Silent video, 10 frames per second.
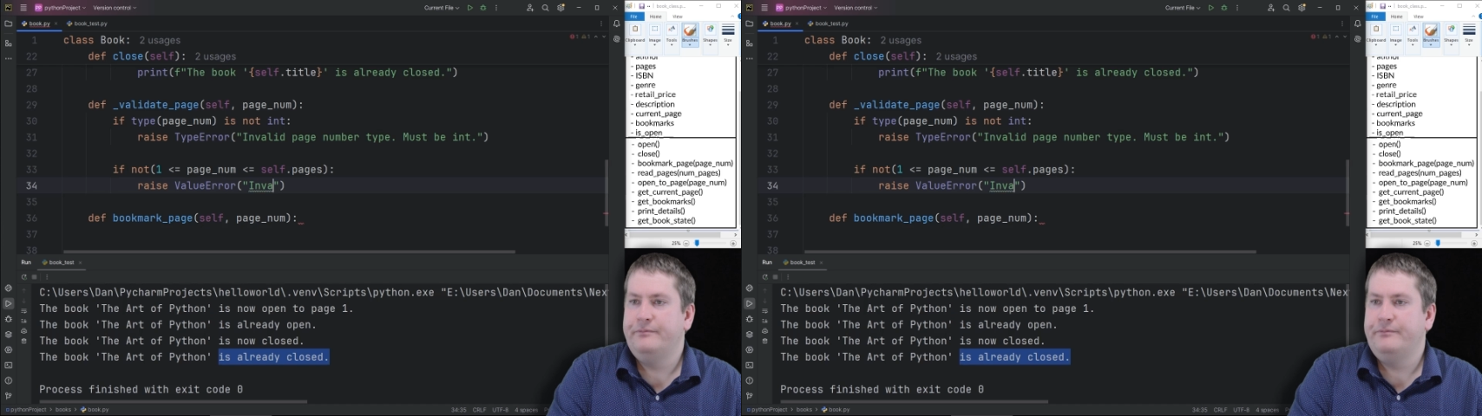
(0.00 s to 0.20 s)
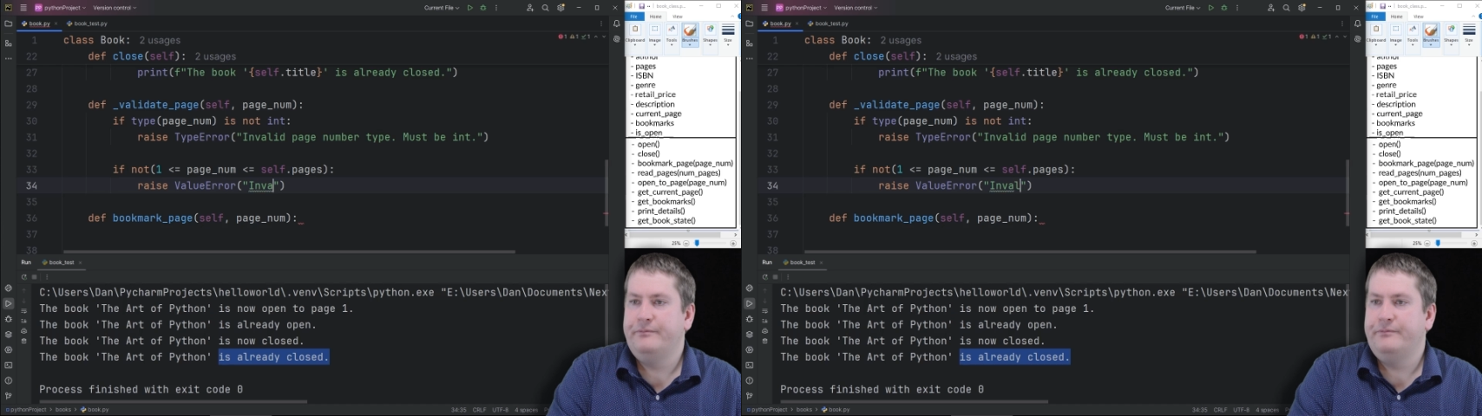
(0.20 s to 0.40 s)

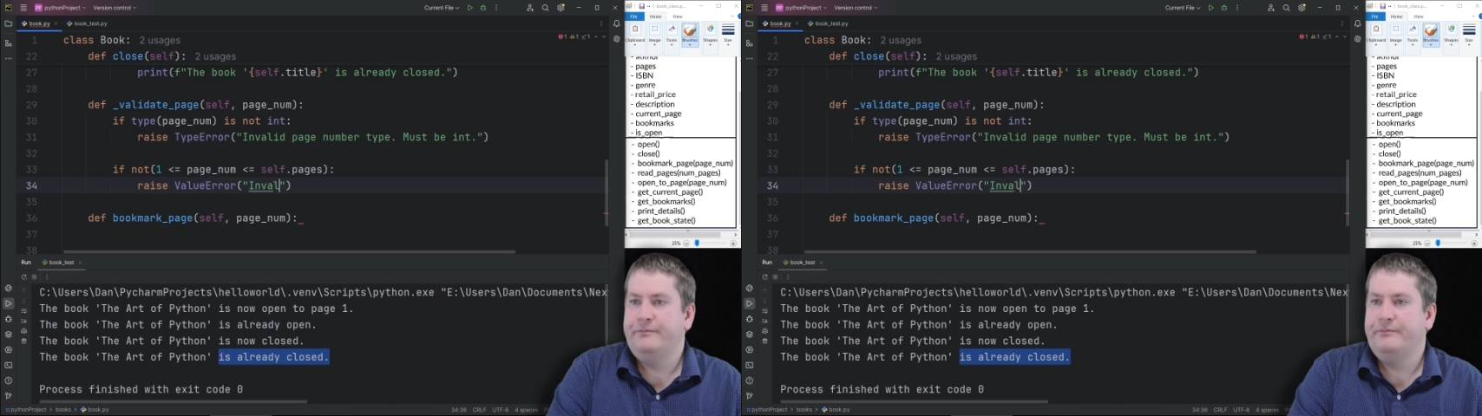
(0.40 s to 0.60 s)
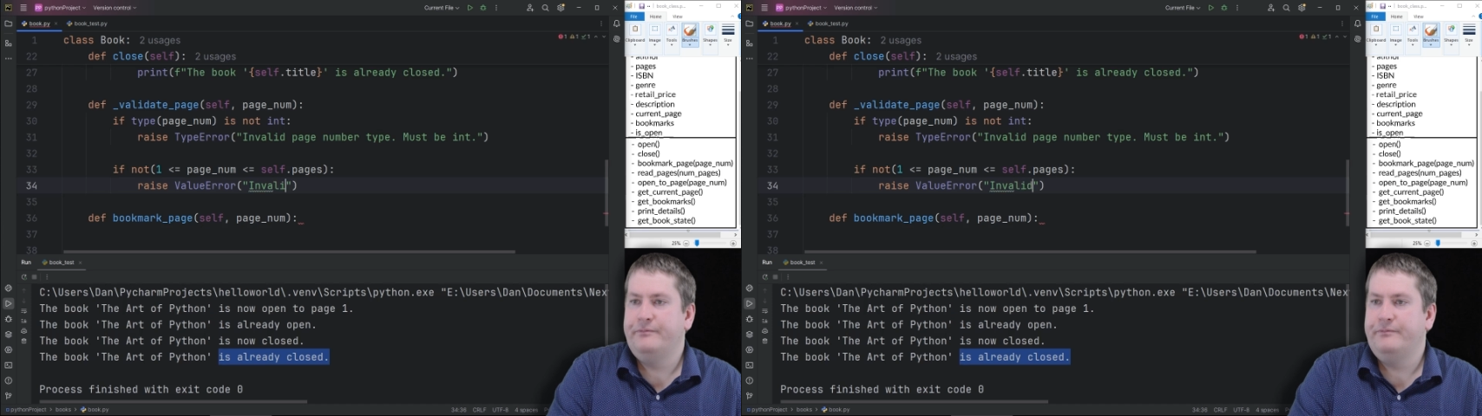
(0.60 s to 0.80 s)

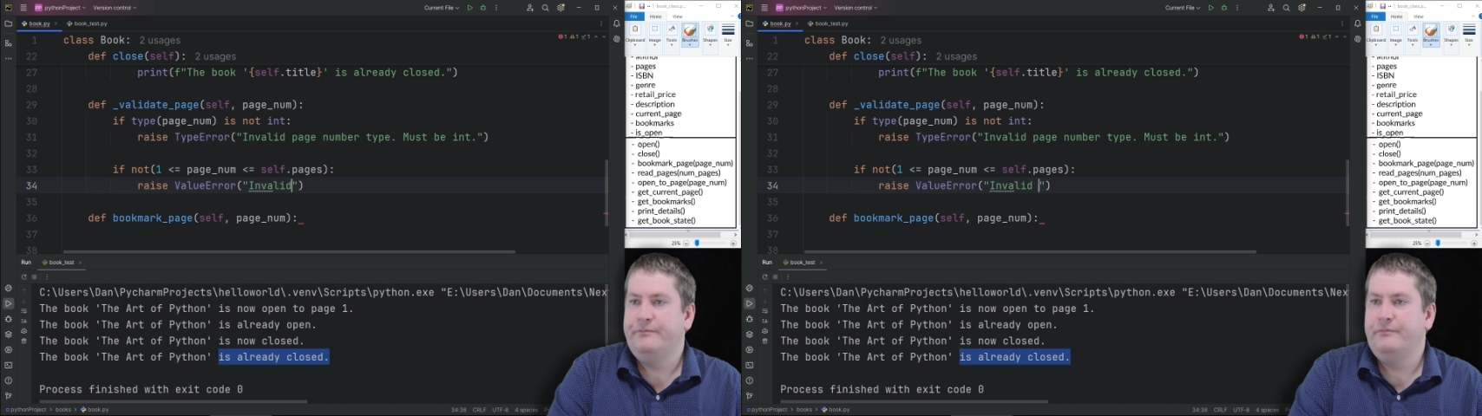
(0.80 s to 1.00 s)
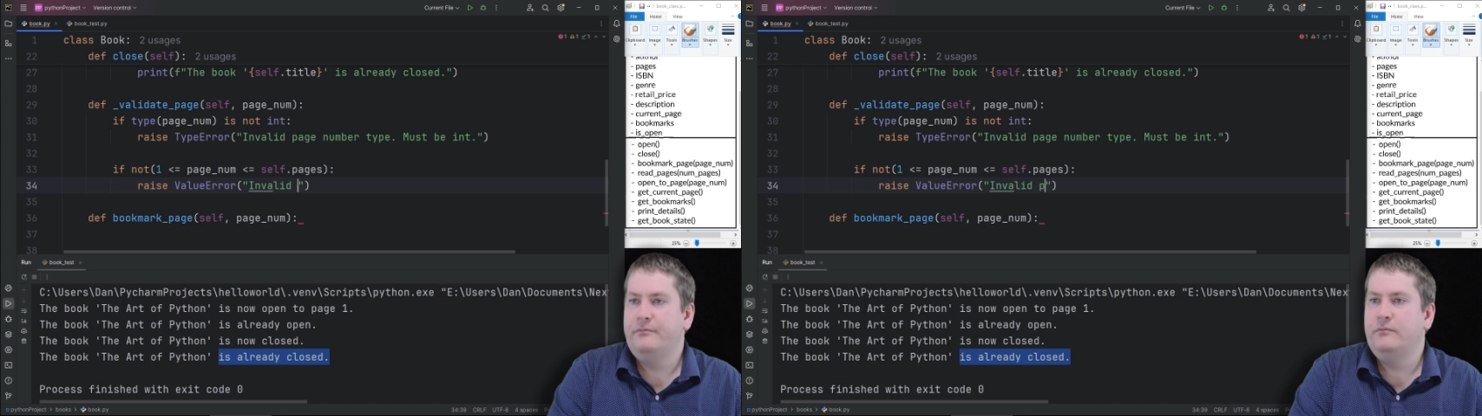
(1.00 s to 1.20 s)

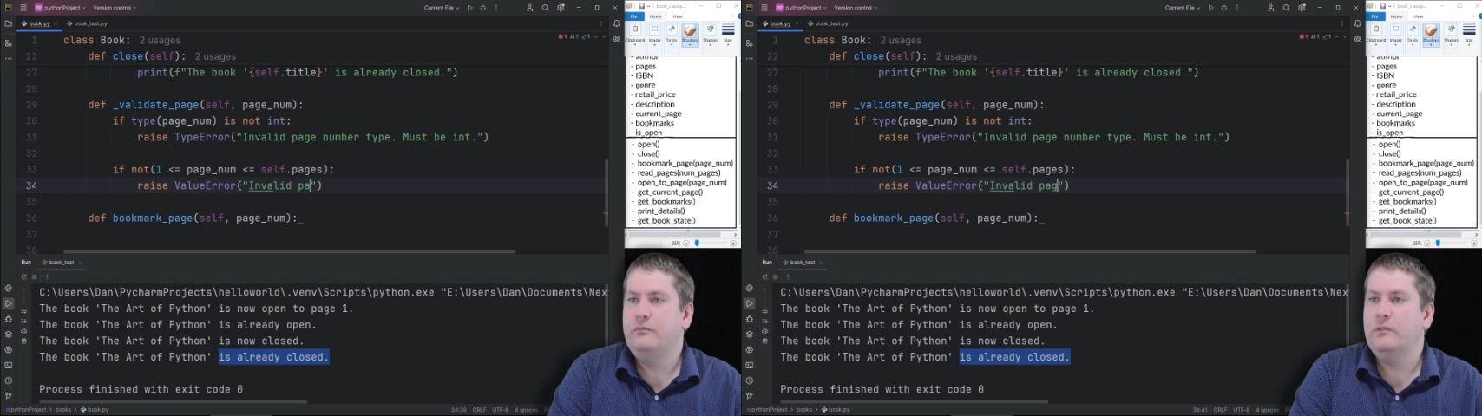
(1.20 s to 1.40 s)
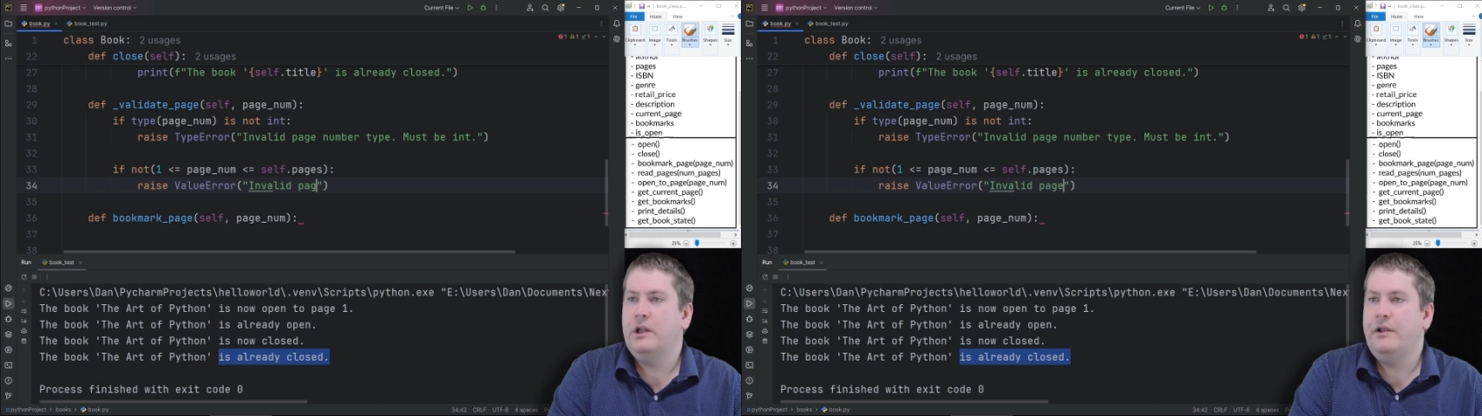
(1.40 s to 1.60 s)

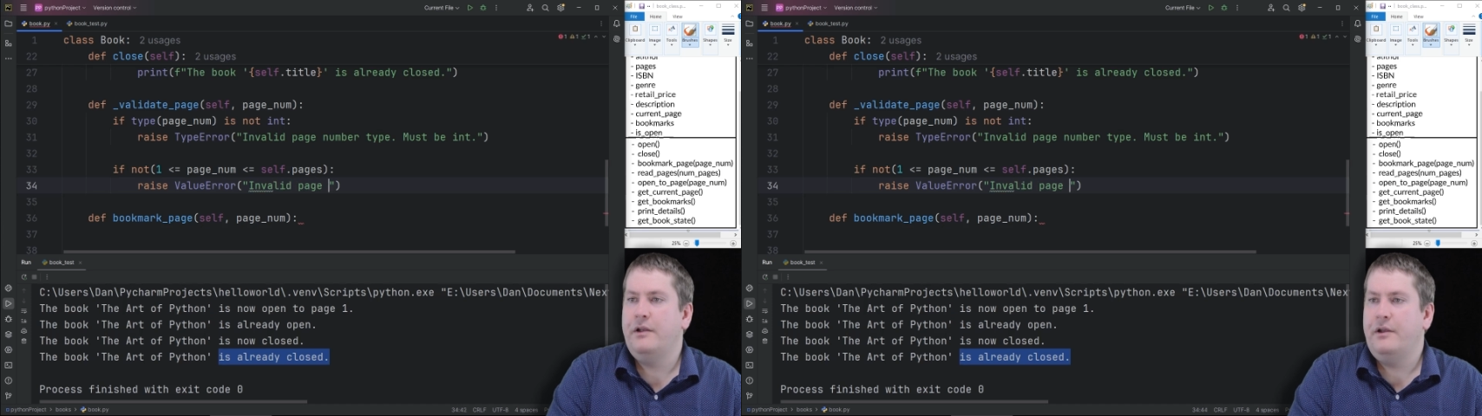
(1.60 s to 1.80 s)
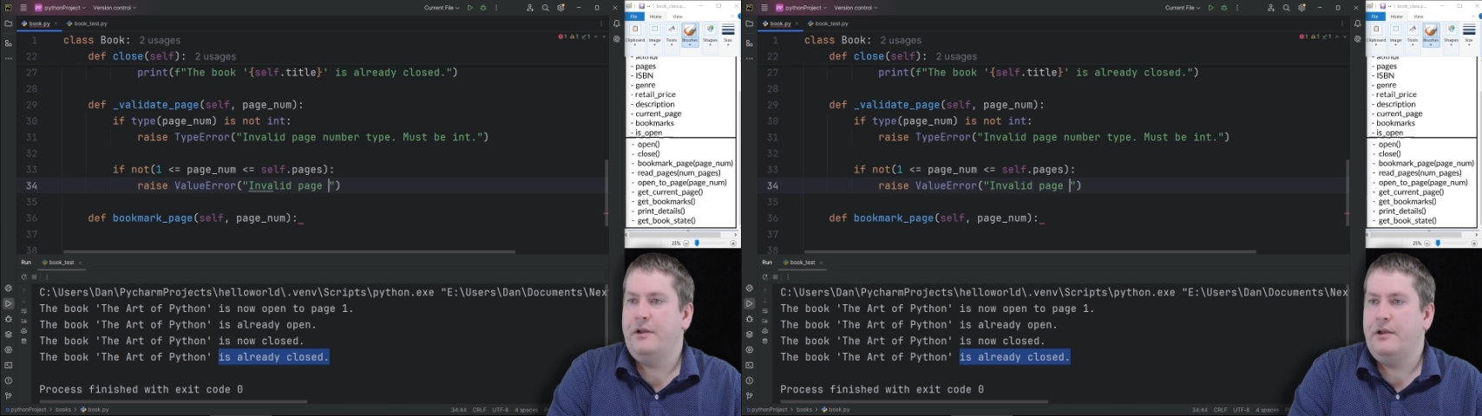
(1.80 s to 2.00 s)

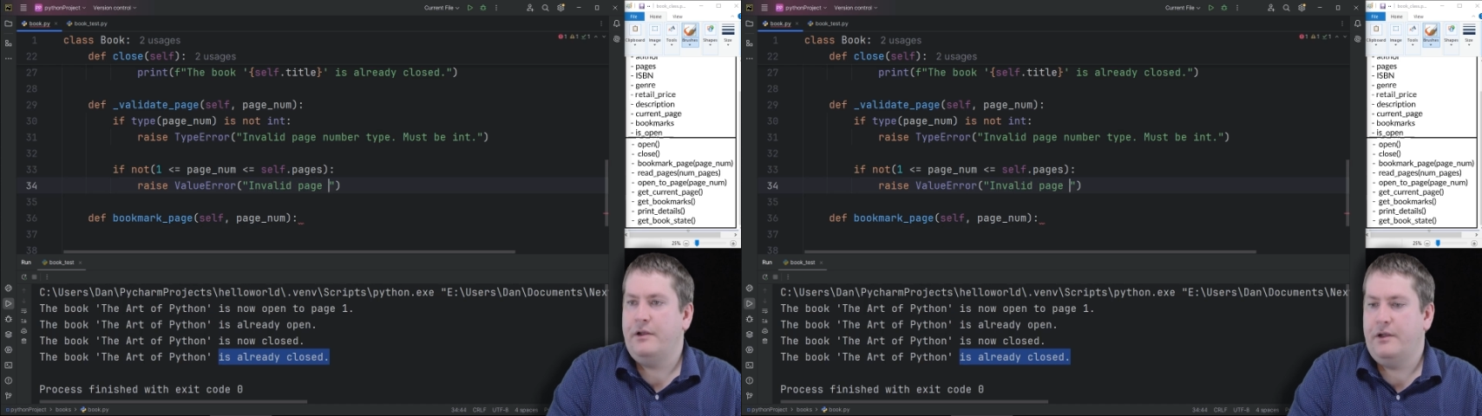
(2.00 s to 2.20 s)
(no one is talking)